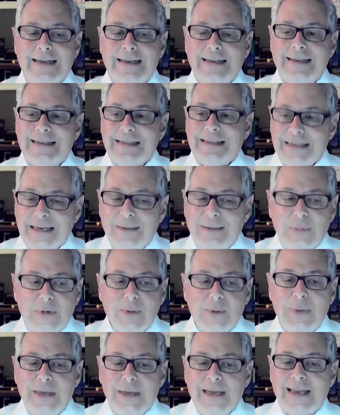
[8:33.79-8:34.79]
seemed to
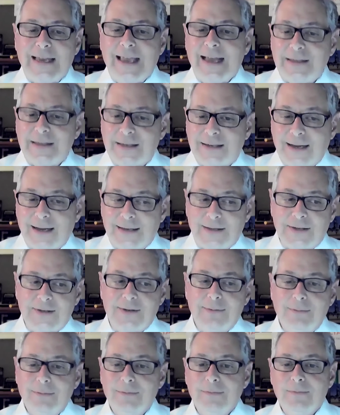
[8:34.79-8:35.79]
be against us,